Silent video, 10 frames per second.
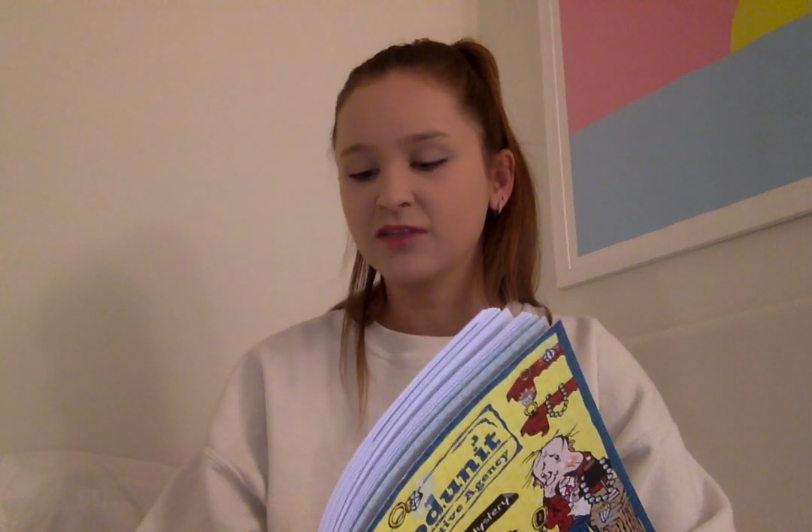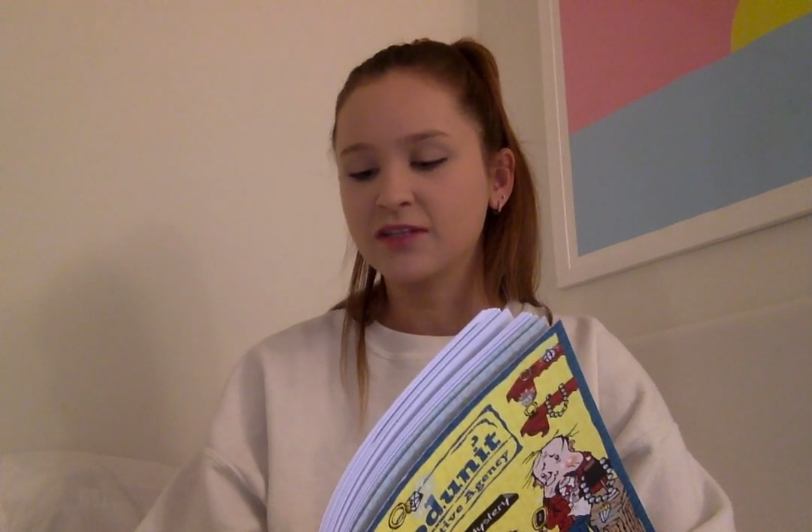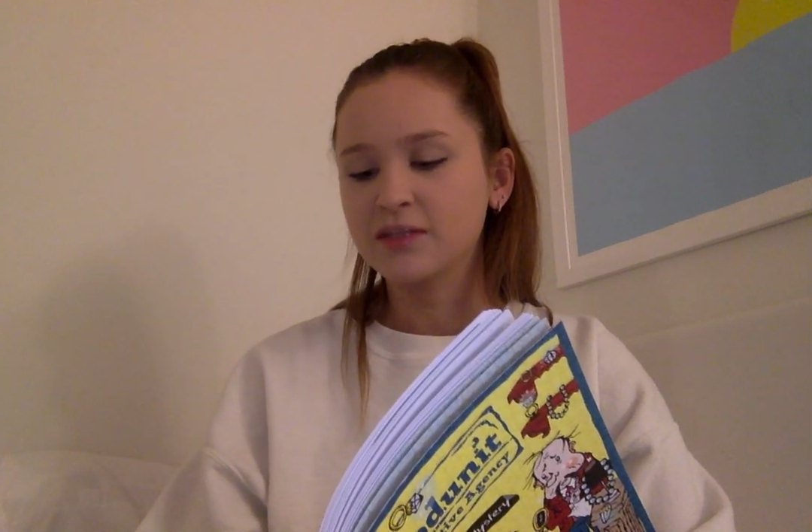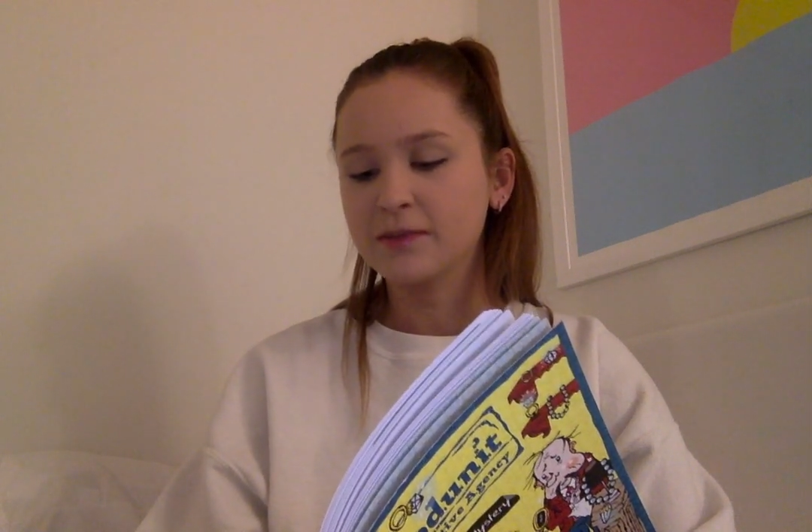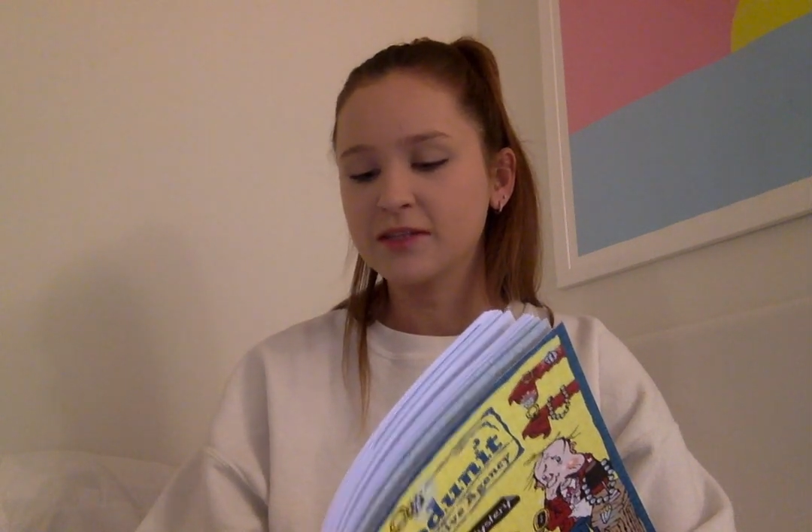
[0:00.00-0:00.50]

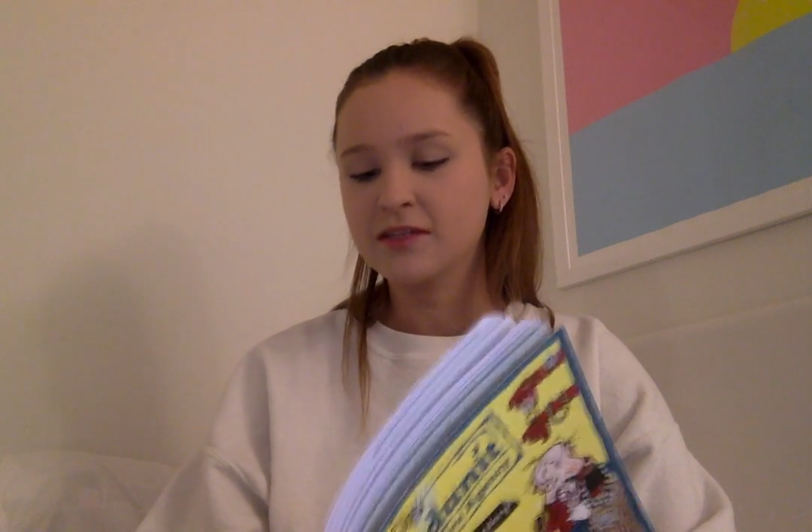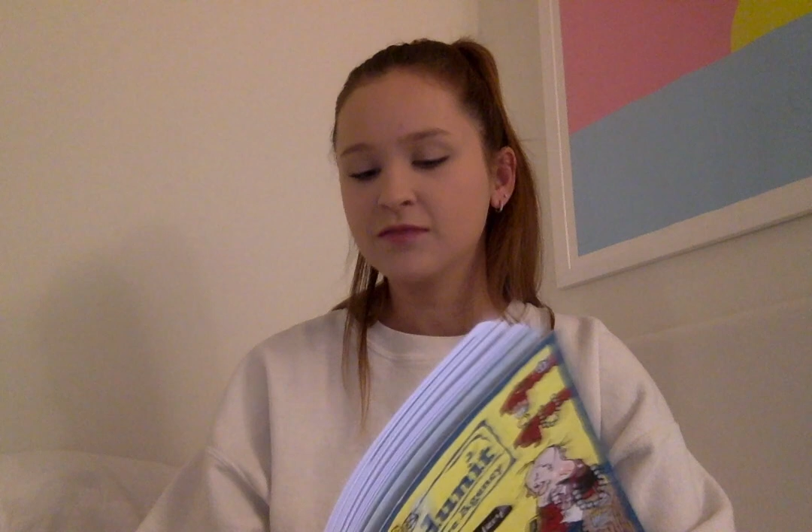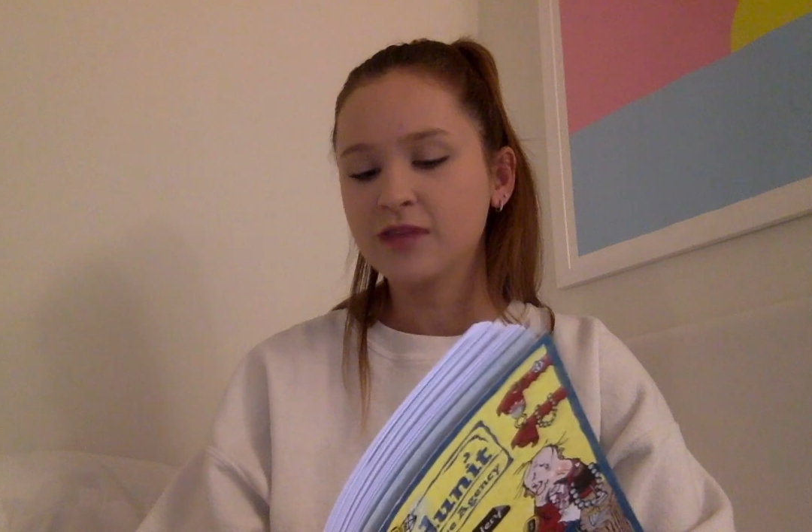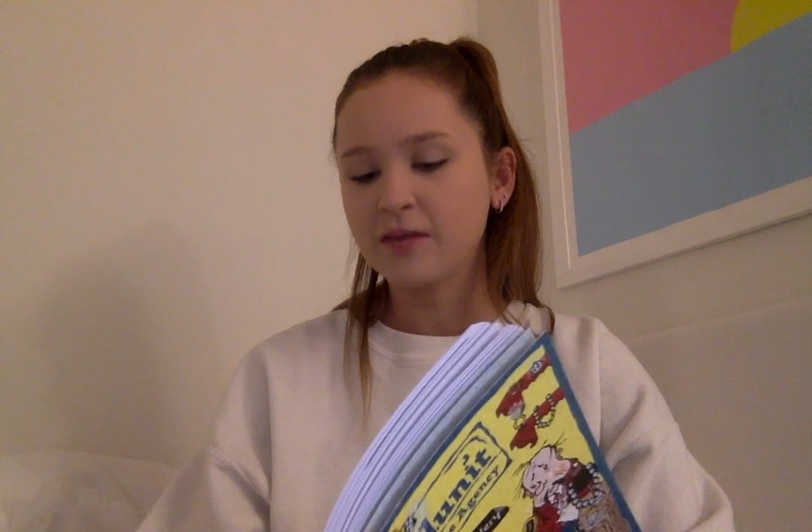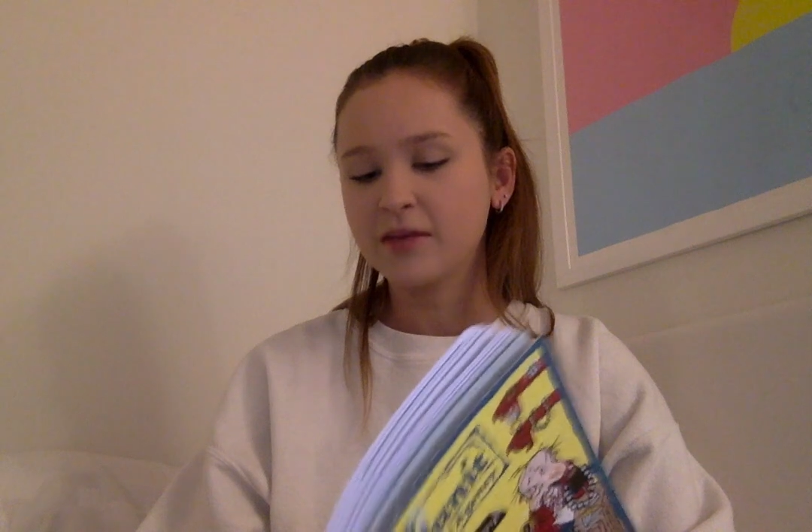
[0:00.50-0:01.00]
expensive
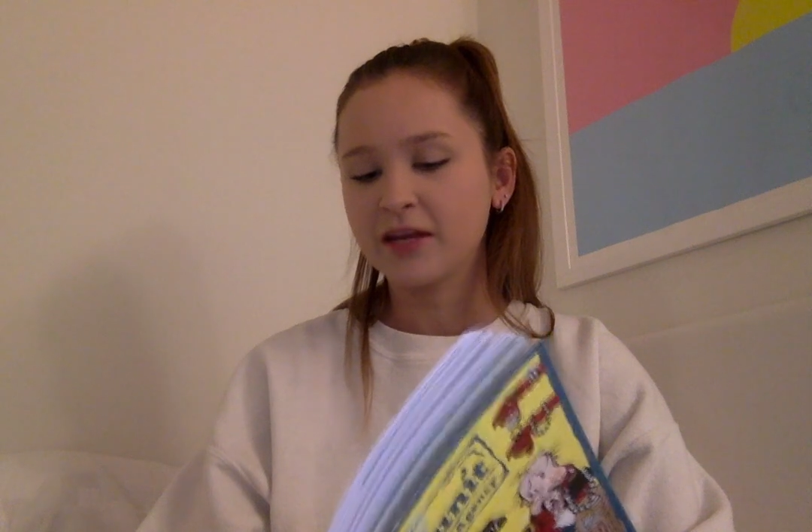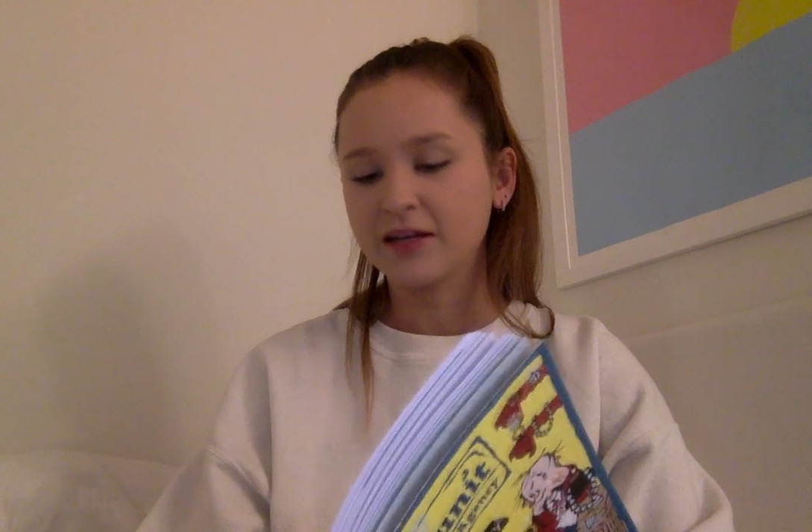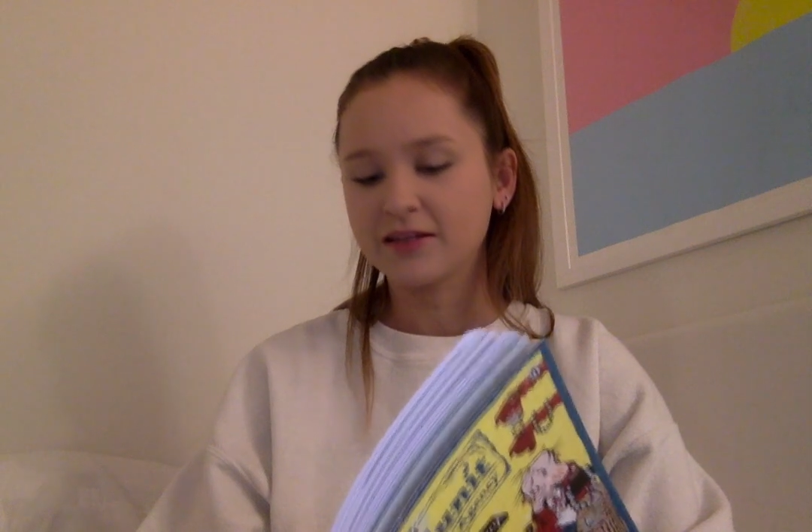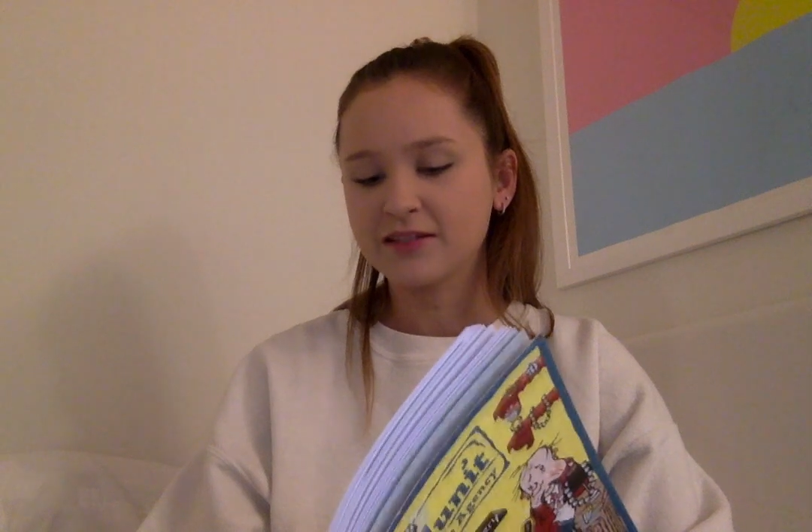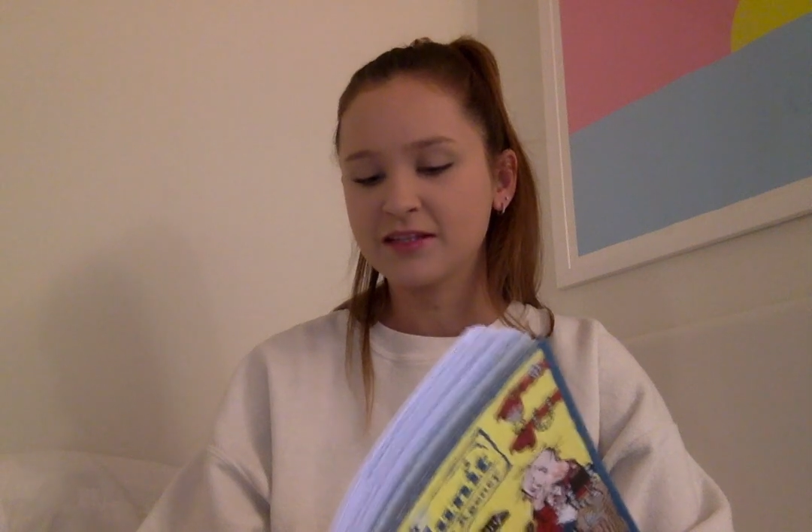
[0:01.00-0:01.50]
diamond
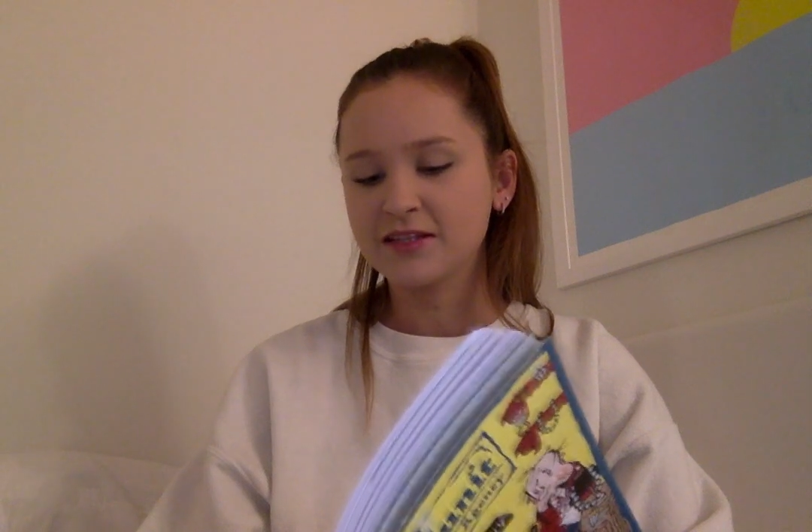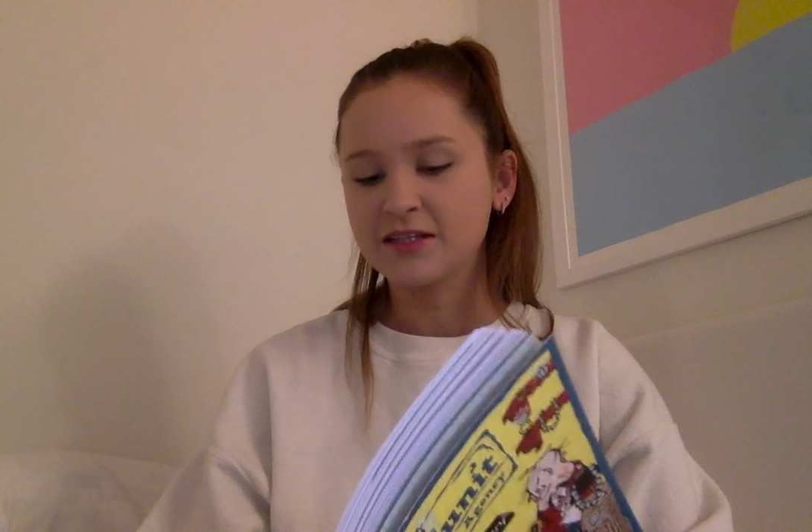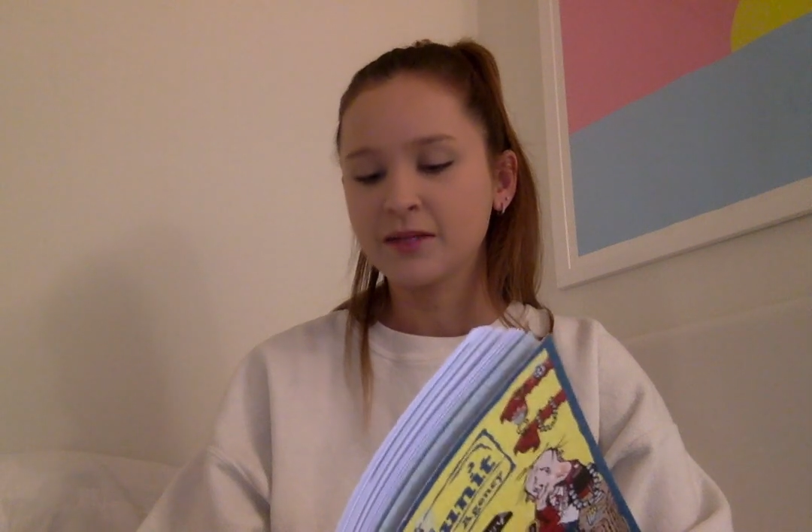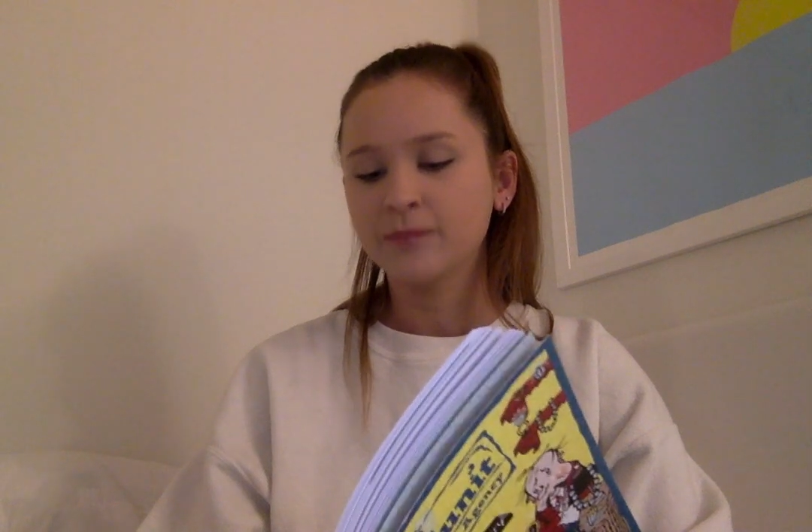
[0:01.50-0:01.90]
necklaces.